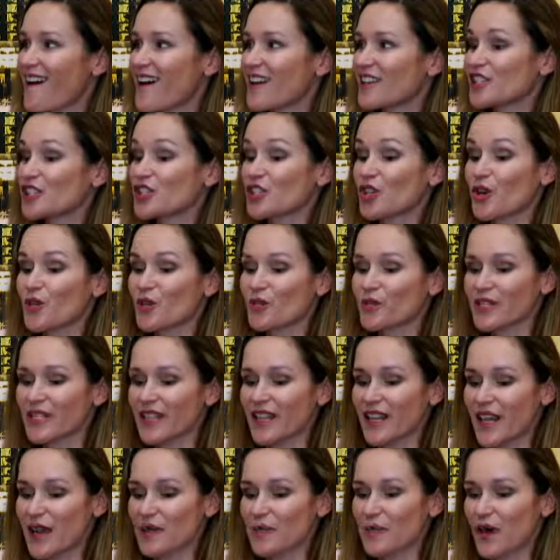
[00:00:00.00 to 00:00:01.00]
So
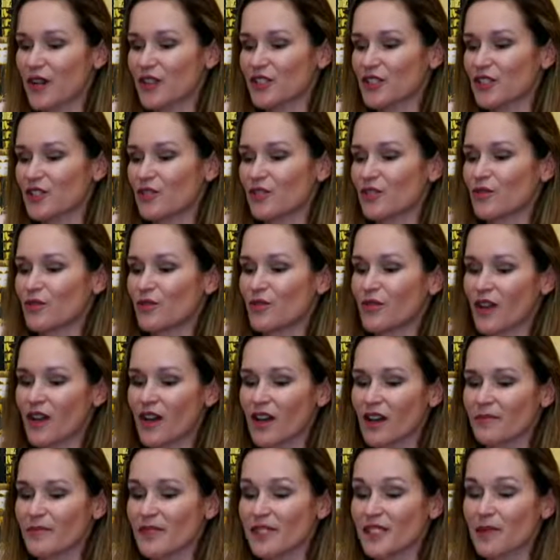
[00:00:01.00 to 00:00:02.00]
today I brought you
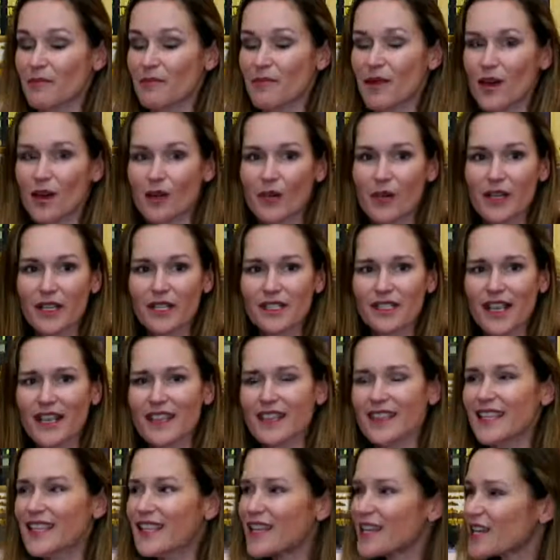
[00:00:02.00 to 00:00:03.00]
Samoas. I
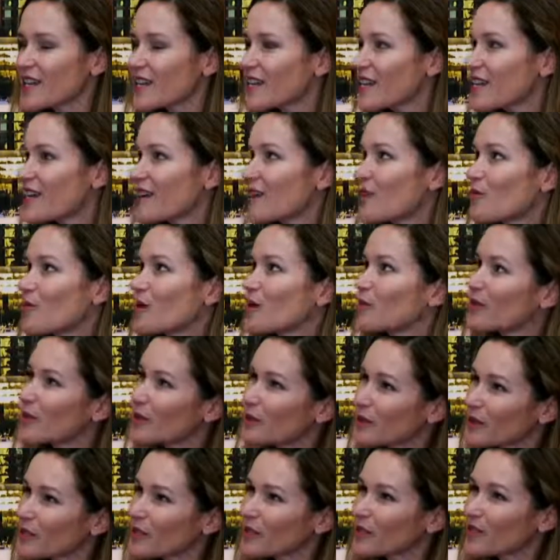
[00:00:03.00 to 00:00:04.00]
think when we
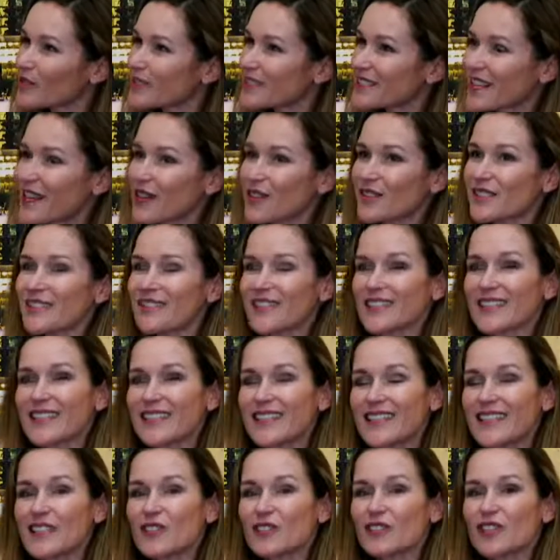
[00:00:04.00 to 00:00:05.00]
were Girl Scouts, I
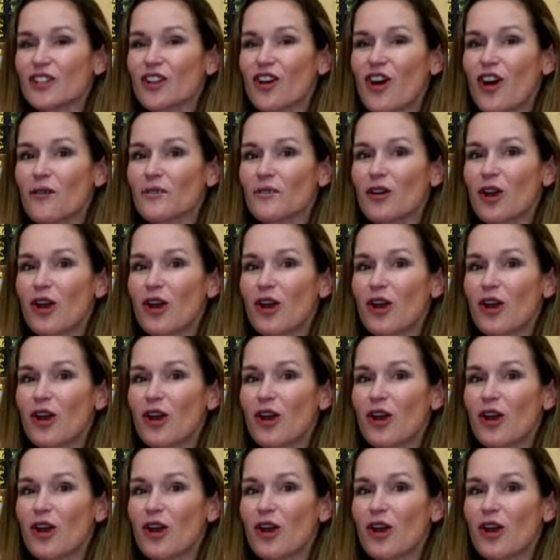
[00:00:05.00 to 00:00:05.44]
think they used to call them